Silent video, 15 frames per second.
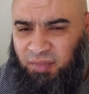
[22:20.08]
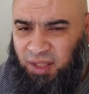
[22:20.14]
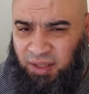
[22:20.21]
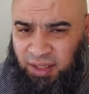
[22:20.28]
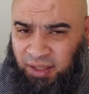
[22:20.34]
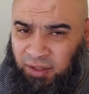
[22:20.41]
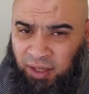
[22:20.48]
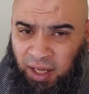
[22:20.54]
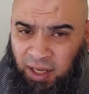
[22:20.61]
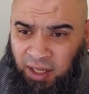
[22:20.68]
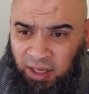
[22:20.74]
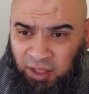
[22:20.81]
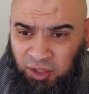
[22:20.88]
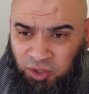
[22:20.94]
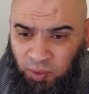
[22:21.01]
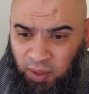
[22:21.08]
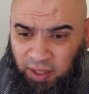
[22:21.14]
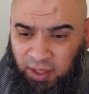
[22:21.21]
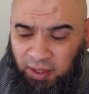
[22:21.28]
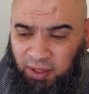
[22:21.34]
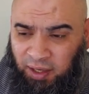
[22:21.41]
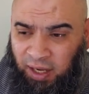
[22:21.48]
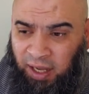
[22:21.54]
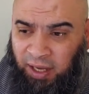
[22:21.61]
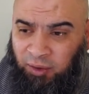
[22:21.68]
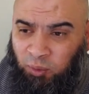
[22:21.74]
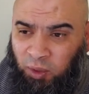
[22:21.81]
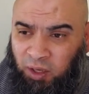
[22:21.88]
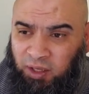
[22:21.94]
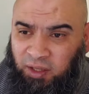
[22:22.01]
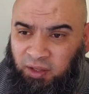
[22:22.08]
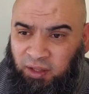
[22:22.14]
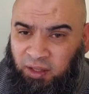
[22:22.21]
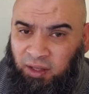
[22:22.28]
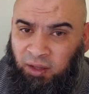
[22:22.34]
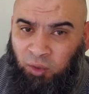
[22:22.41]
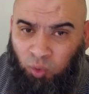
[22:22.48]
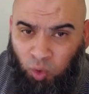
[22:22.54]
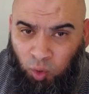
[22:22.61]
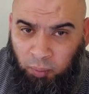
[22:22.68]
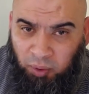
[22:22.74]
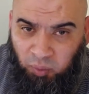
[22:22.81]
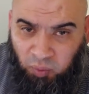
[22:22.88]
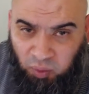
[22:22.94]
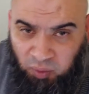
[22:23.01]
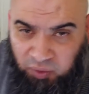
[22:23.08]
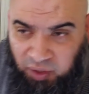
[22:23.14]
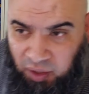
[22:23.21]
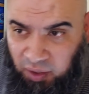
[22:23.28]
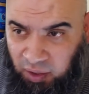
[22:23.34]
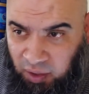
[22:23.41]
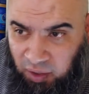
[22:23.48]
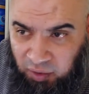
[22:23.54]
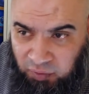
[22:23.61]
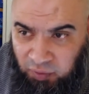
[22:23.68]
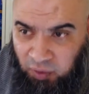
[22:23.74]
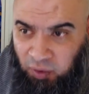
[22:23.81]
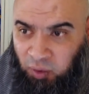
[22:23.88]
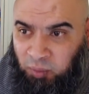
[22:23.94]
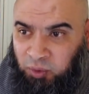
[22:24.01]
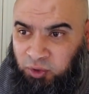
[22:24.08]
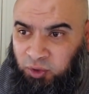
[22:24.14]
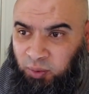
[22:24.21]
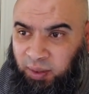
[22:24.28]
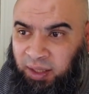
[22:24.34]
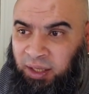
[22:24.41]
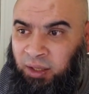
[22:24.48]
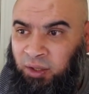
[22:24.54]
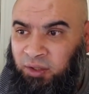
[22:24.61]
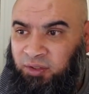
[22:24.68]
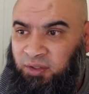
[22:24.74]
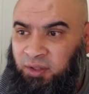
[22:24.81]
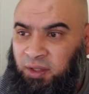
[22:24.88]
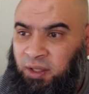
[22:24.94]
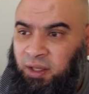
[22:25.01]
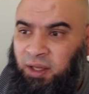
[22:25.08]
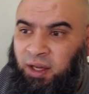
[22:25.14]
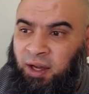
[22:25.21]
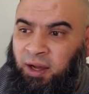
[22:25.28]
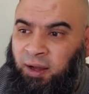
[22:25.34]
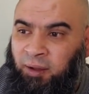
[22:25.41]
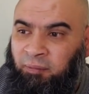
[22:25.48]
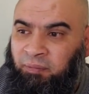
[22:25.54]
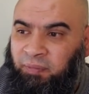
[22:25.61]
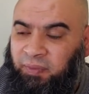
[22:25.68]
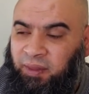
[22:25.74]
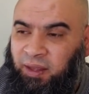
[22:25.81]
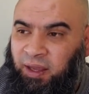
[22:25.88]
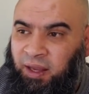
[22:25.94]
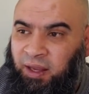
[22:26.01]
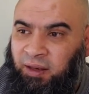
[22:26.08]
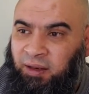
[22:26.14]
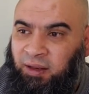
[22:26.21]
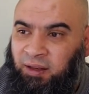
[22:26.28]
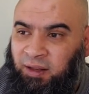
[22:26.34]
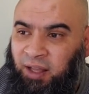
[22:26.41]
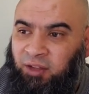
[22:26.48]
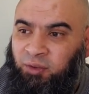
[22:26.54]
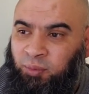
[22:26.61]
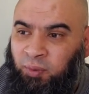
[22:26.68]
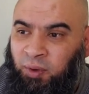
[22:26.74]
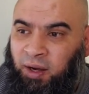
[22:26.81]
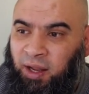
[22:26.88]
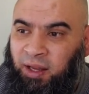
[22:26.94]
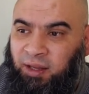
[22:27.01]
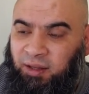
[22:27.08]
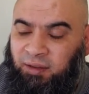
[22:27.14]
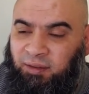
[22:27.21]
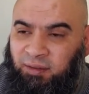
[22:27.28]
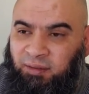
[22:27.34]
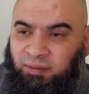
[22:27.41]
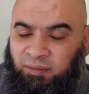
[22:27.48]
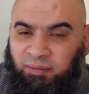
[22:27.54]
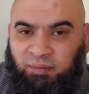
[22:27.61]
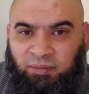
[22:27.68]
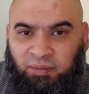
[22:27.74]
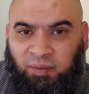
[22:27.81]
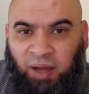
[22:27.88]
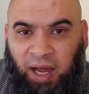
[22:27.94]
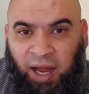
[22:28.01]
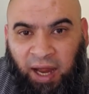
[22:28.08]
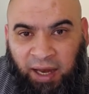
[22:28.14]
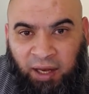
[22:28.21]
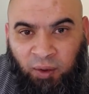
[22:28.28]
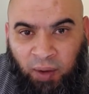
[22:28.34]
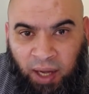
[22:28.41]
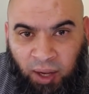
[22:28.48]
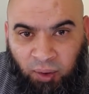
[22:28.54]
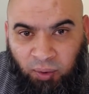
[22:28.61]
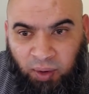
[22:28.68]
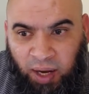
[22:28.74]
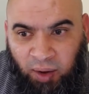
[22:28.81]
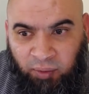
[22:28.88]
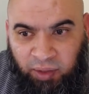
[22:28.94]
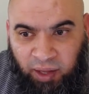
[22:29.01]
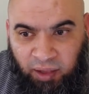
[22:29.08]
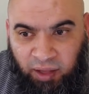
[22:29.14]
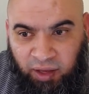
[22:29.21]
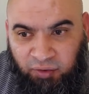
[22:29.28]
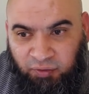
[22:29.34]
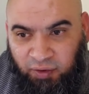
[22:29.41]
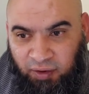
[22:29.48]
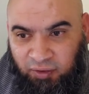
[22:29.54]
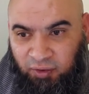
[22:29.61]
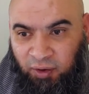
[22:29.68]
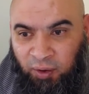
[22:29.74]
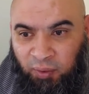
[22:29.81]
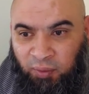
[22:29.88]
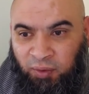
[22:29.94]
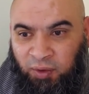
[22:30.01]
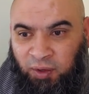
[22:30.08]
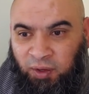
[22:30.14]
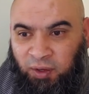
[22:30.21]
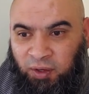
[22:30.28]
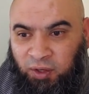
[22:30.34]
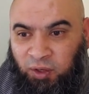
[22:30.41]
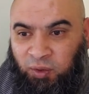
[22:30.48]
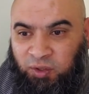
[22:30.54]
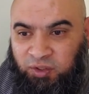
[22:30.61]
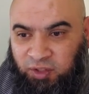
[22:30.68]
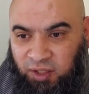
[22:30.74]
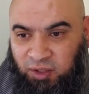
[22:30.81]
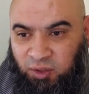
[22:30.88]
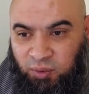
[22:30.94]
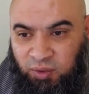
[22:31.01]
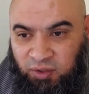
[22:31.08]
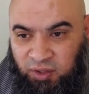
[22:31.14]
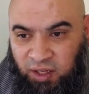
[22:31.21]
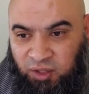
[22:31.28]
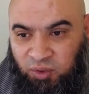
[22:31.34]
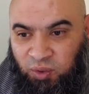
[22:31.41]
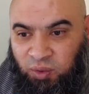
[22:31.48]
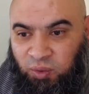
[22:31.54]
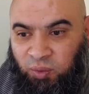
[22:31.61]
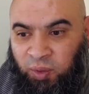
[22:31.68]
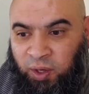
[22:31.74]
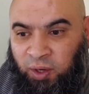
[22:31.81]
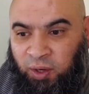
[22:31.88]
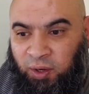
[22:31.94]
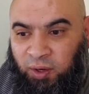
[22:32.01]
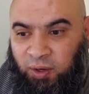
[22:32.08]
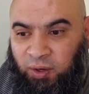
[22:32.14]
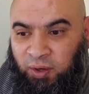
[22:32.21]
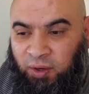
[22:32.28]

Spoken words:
then you're not going to enjoy it. I work in the corporate world for almost 20 years, and that's what I know how that life is. You stick to a schedule where